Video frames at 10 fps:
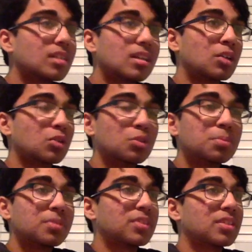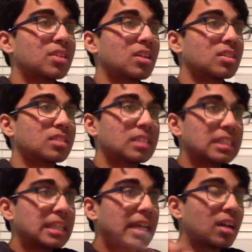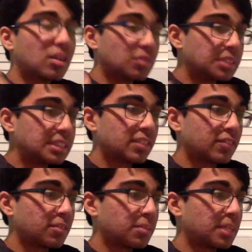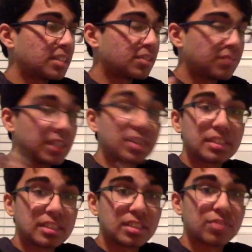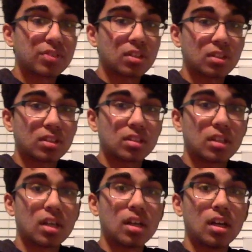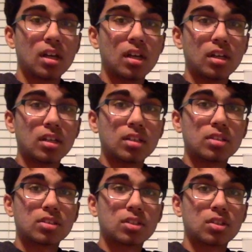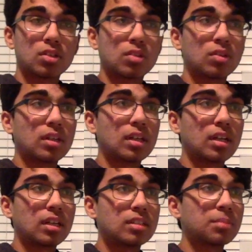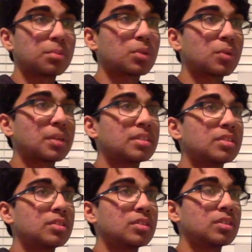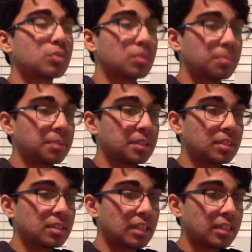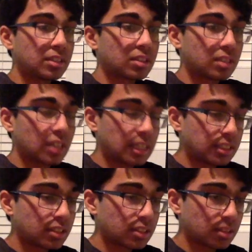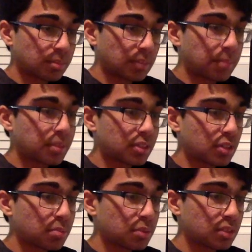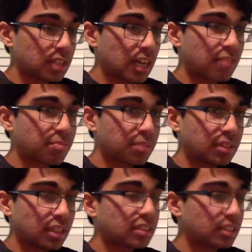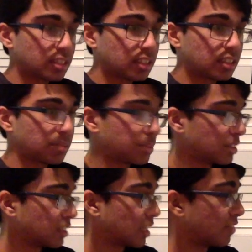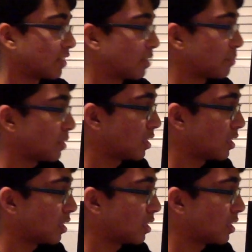a group of neurons in a region of the brain, it's very difficult. So a simpler way to do this would be to insert some liposomes that have production systems inside of them.